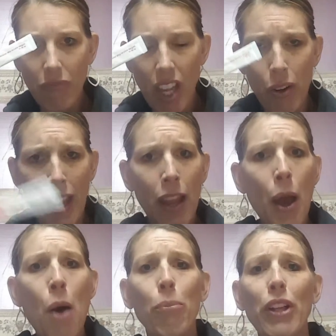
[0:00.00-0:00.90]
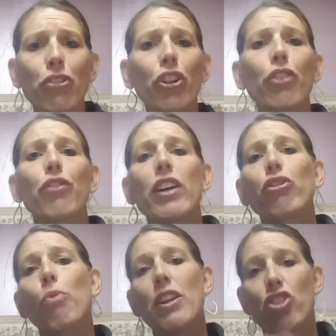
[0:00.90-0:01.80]
Okay, blood sugar
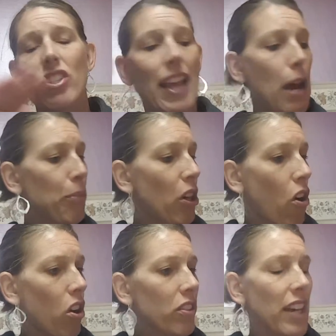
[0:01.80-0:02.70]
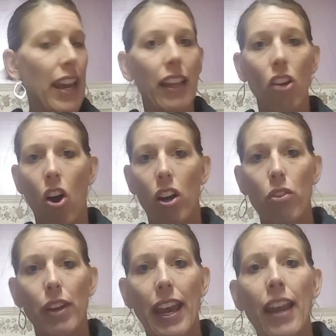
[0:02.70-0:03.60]
fluctuations happen all day long,
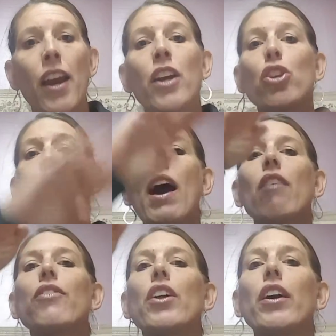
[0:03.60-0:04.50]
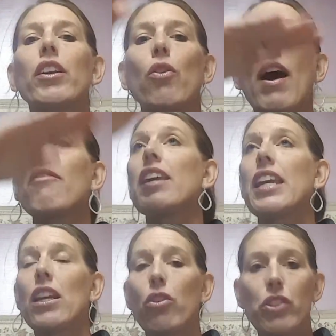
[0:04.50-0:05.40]
okay? You have the
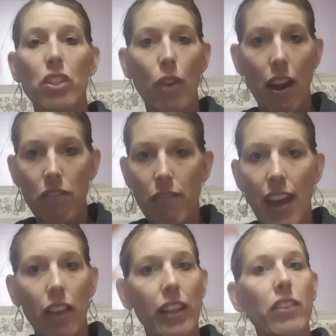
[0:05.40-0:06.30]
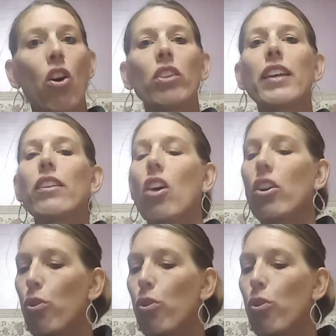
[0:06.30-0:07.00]
hills and you have the valleys all day long.